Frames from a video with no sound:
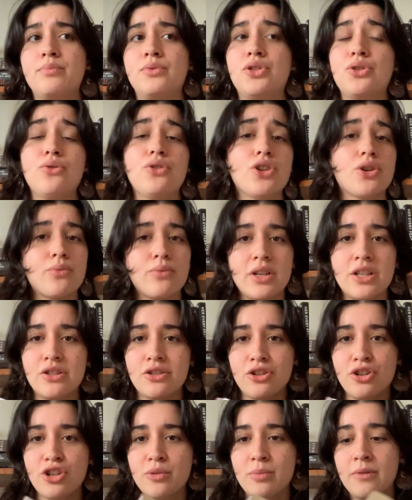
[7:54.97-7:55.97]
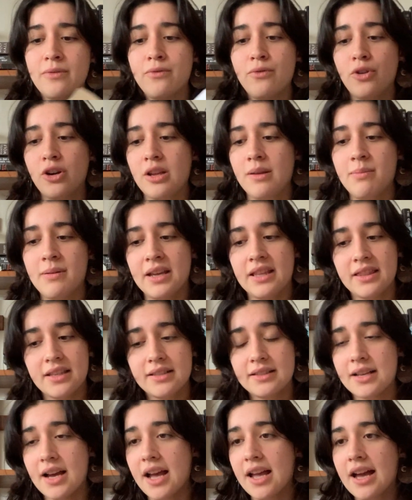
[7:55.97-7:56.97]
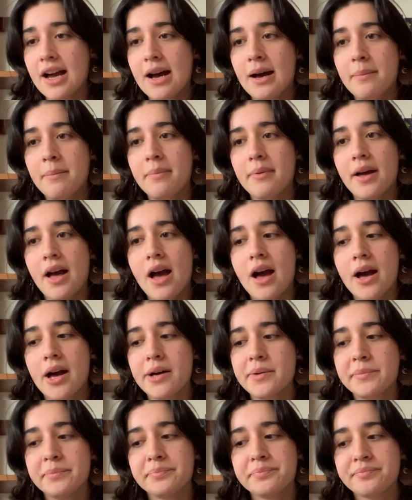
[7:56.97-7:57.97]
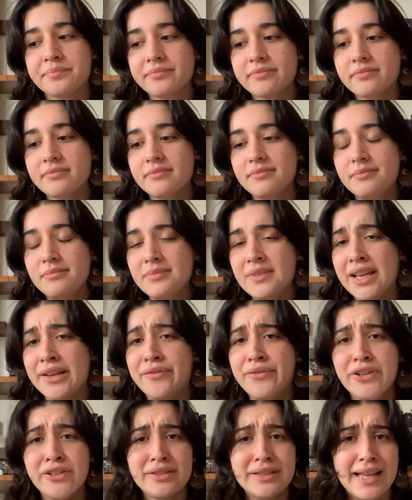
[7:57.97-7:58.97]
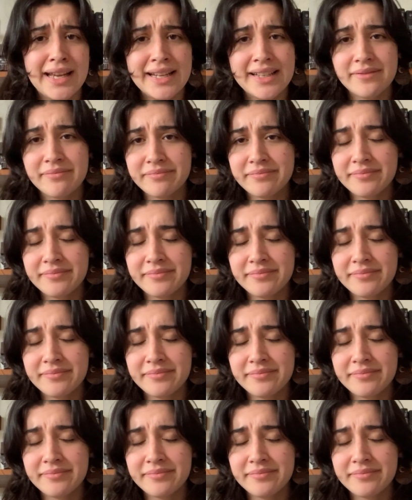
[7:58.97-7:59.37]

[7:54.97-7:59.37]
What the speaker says: do your research before you pick this guy up. If you're like